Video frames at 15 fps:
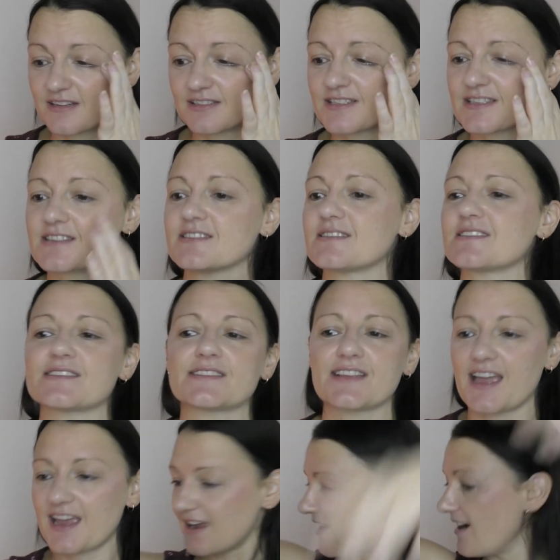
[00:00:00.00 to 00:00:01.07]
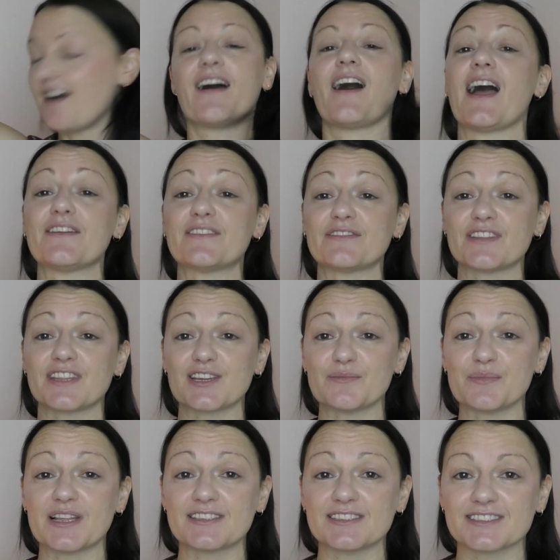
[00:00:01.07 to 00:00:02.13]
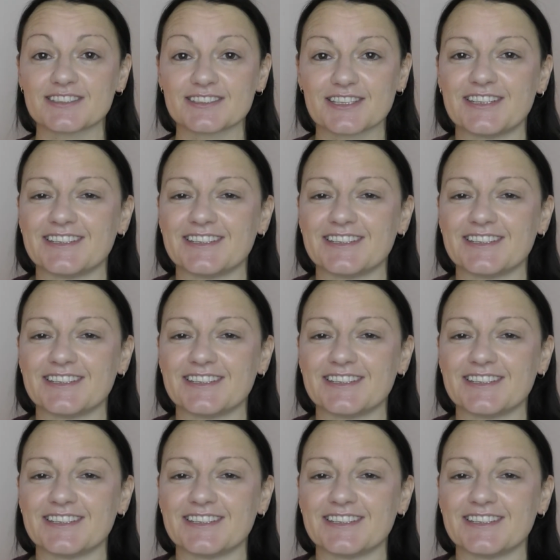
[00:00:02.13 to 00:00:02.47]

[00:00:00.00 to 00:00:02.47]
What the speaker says: a list and just say, I have everything on my list.